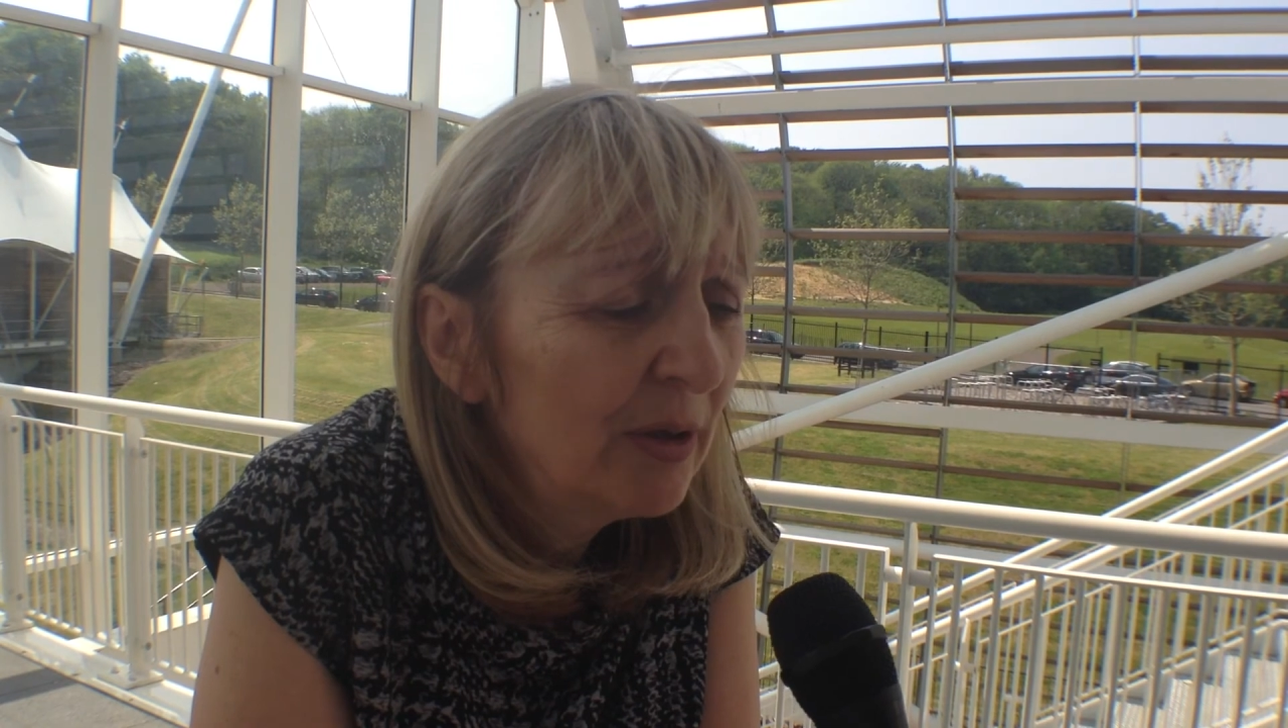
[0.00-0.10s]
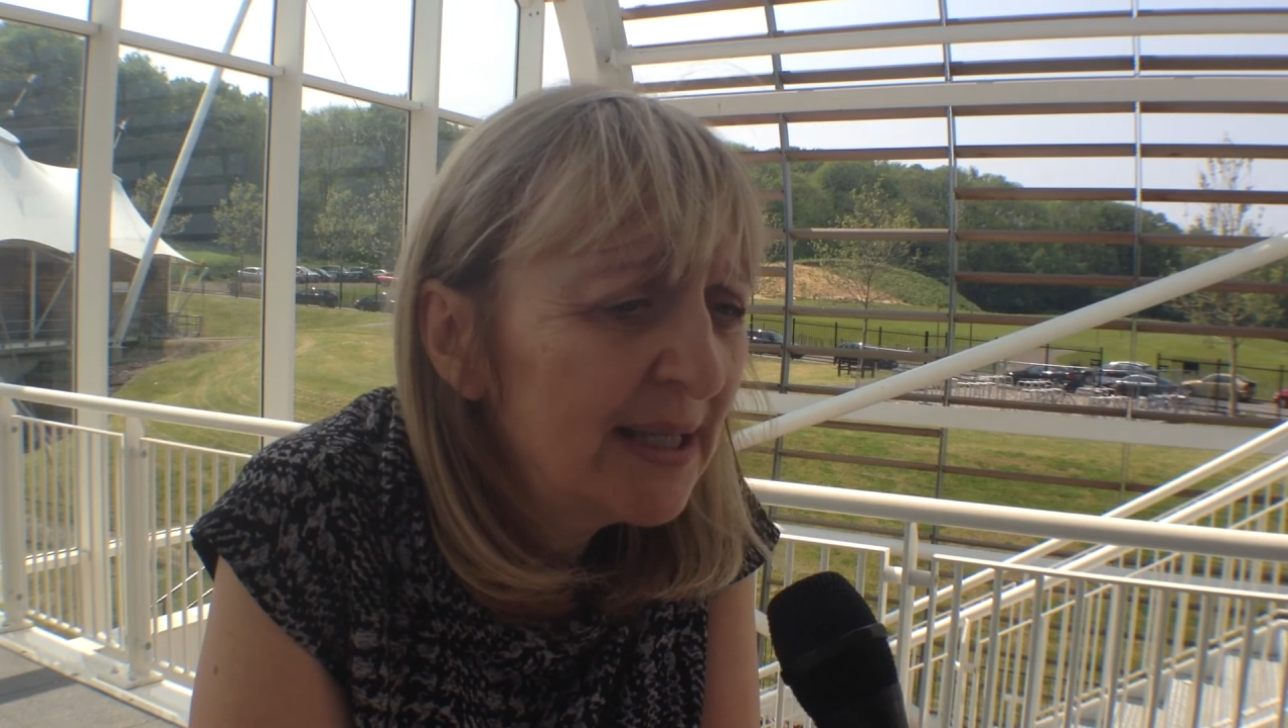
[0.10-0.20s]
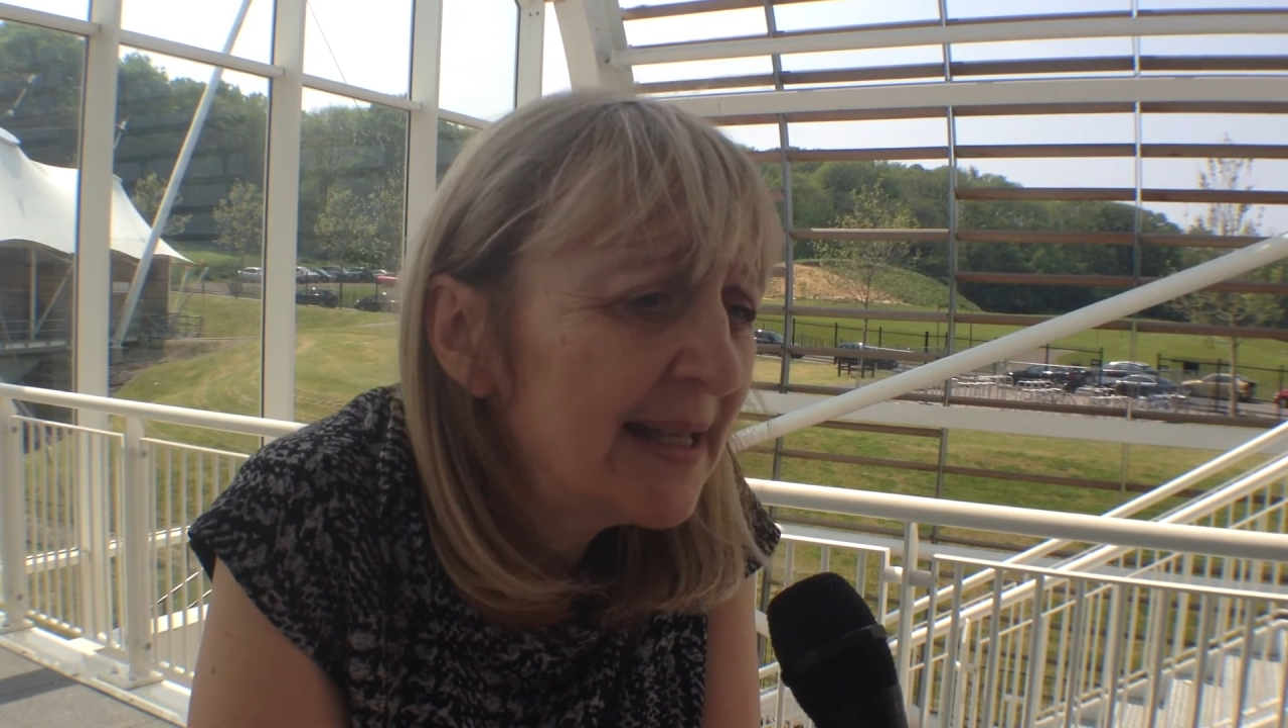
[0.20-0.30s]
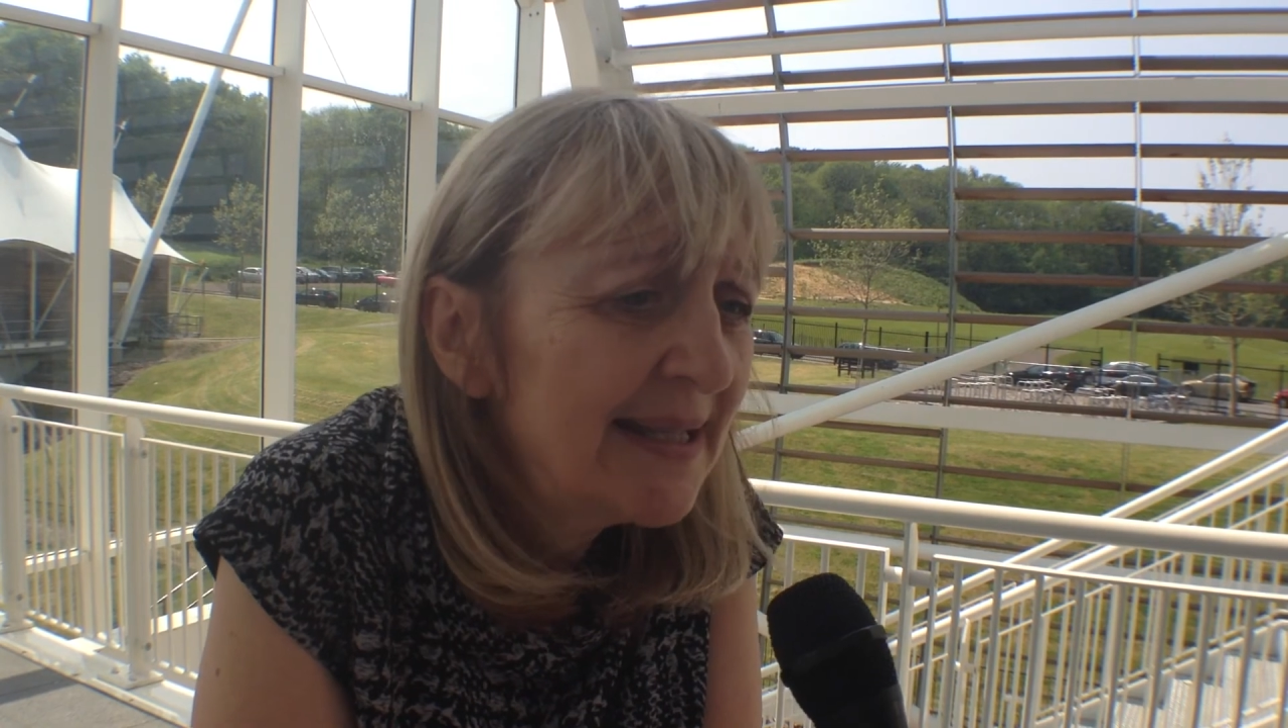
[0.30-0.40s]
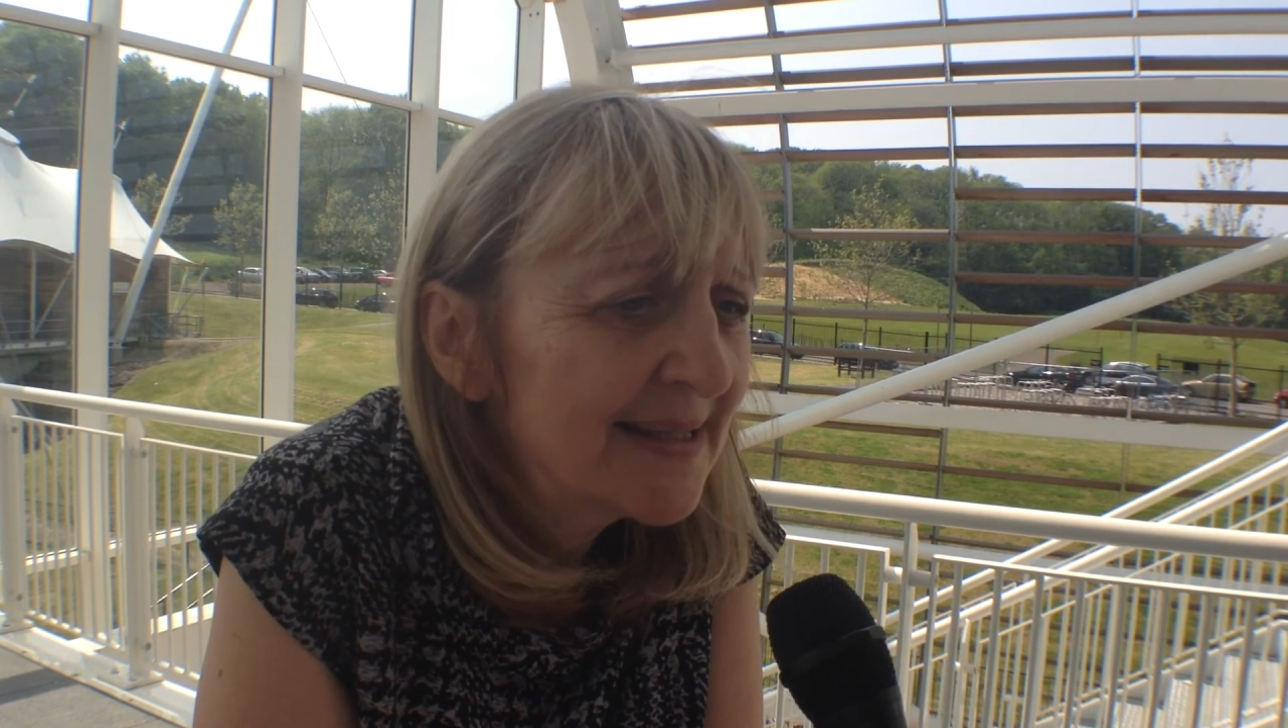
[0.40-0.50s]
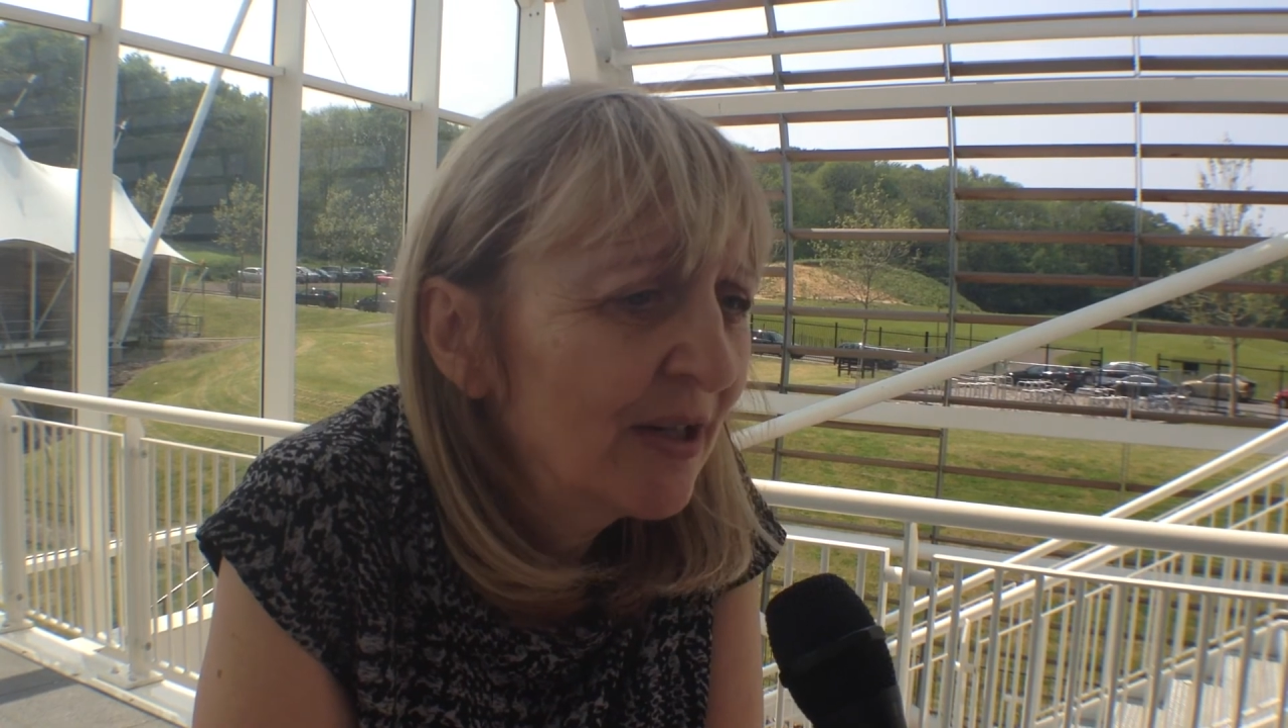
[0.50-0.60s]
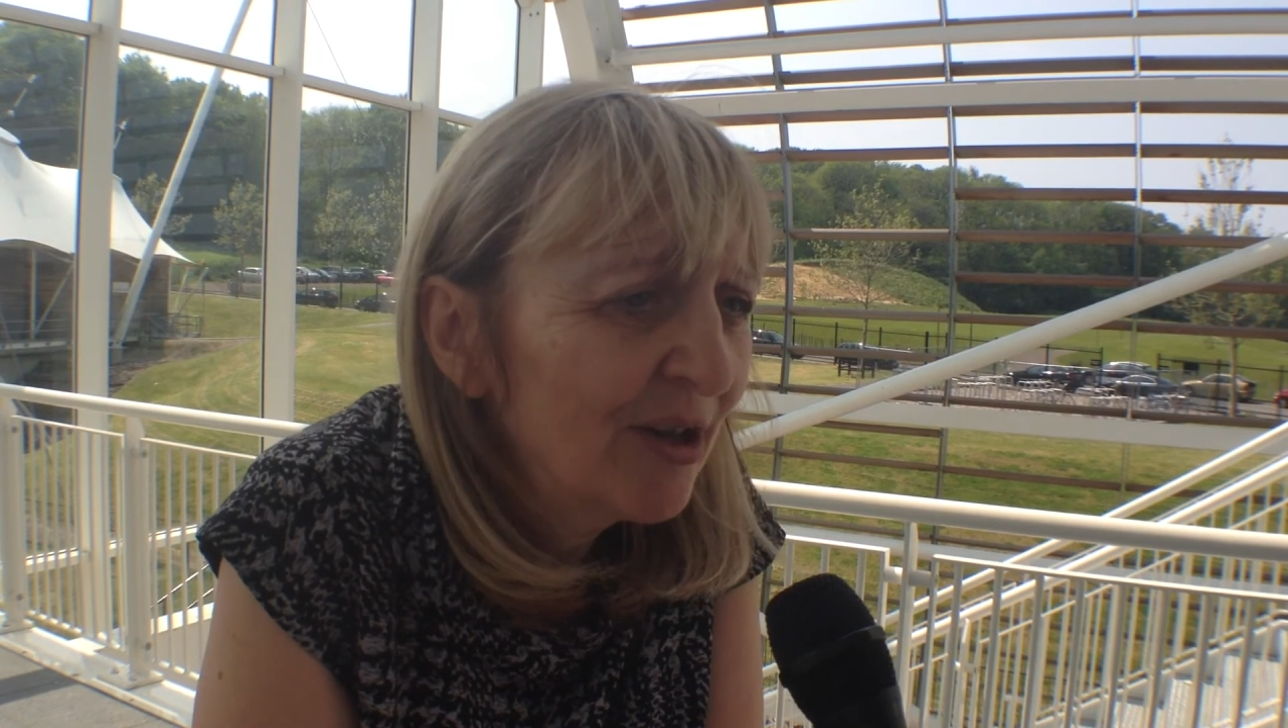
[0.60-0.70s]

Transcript: it's a